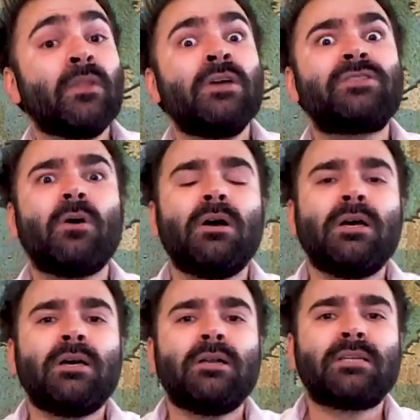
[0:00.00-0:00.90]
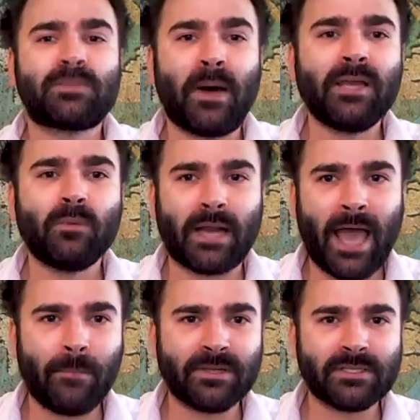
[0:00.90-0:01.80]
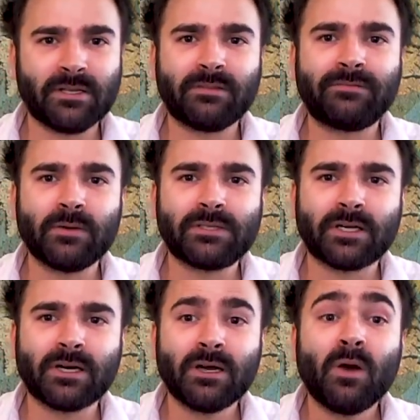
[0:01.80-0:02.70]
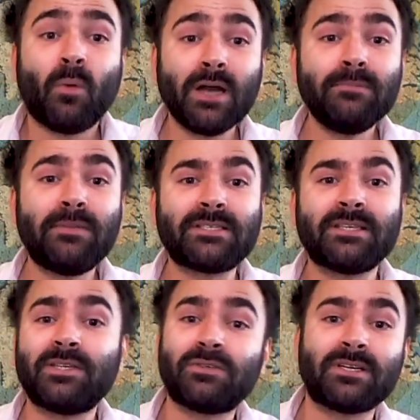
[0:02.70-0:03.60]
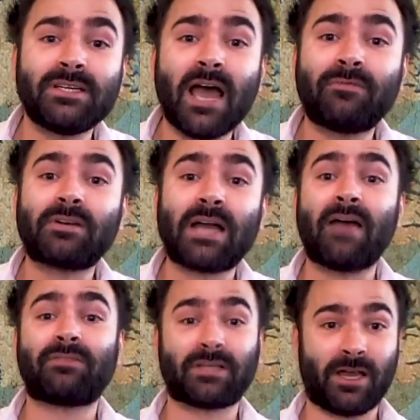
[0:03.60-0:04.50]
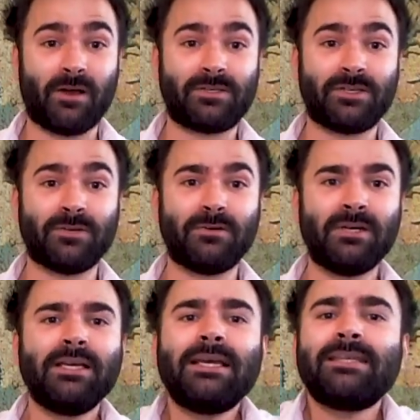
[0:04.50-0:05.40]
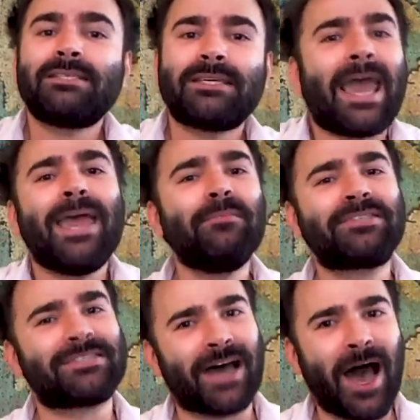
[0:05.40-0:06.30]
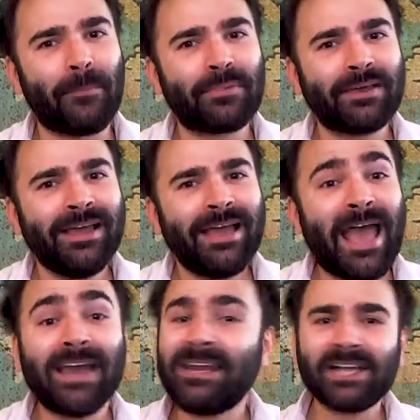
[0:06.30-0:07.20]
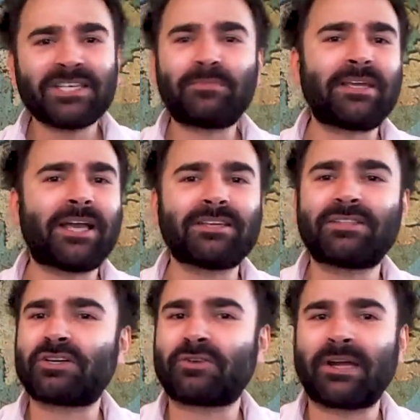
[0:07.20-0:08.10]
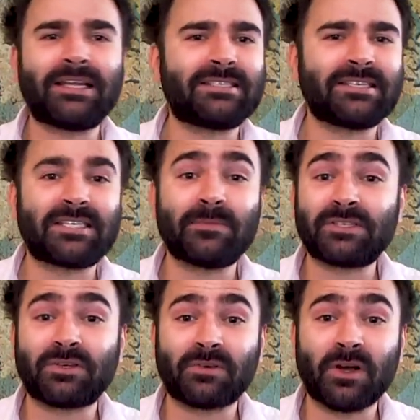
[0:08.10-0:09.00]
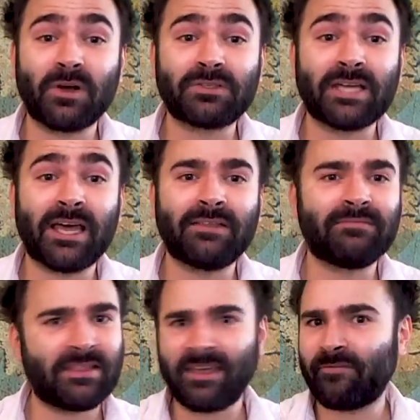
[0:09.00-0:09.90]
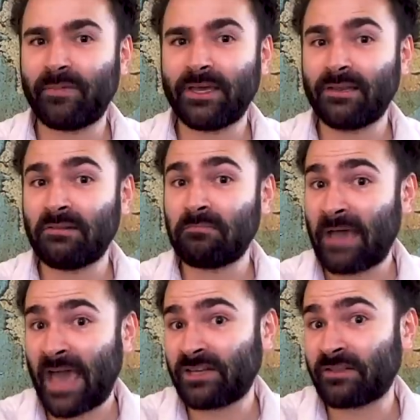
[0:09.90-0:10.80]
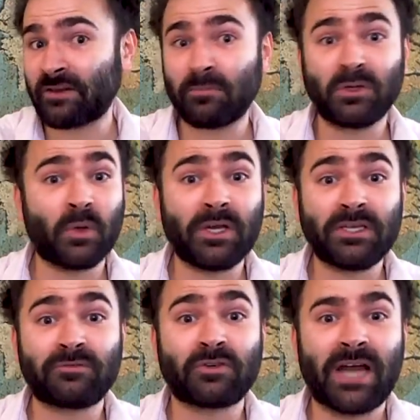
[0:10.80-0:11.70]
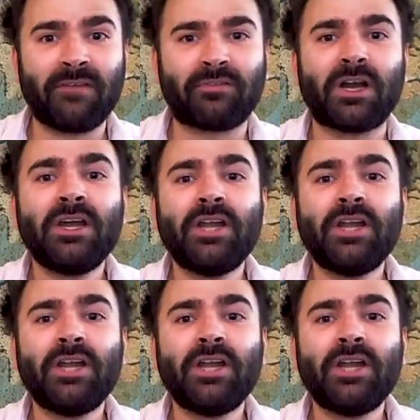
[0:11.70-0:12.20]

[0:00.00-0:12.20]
So, despite what happens in the future, one business you should never ever go to is GameStop. And not just because their trade-in system is gross and that they've been bad to their employees forever.